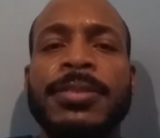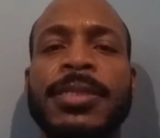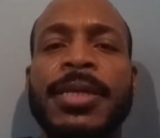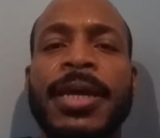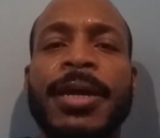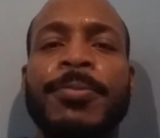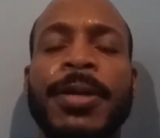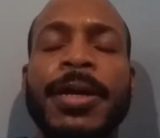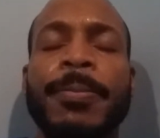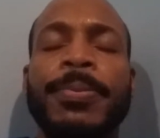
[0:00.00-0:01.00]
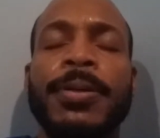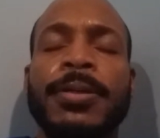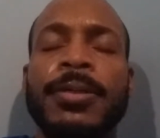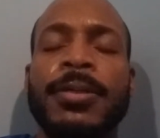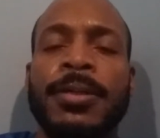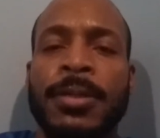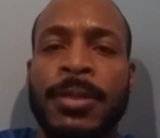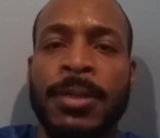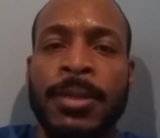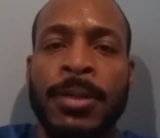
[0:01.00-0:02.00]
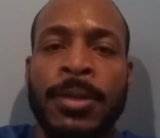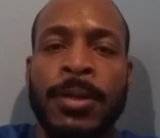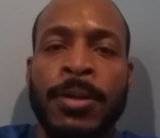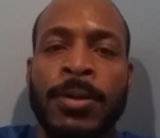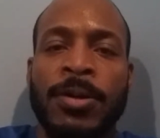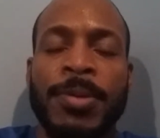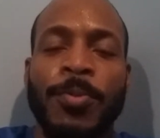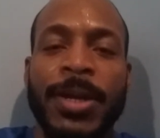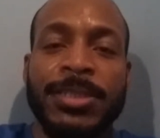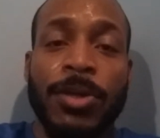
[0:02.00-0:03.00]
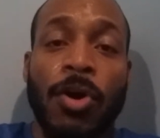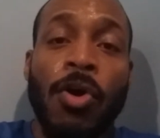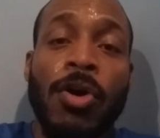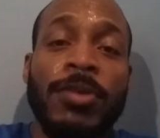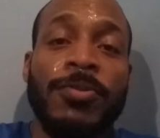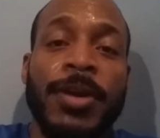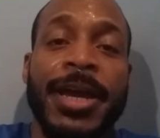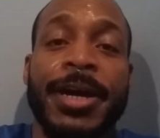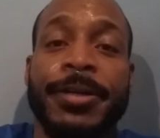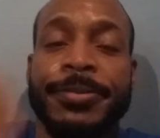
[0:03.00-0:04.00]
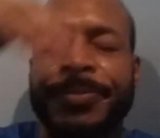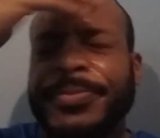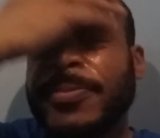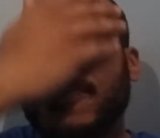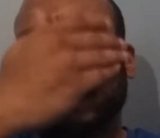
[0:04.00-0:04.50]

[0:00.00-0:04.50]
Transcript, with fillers: Today I went up on my weights all around.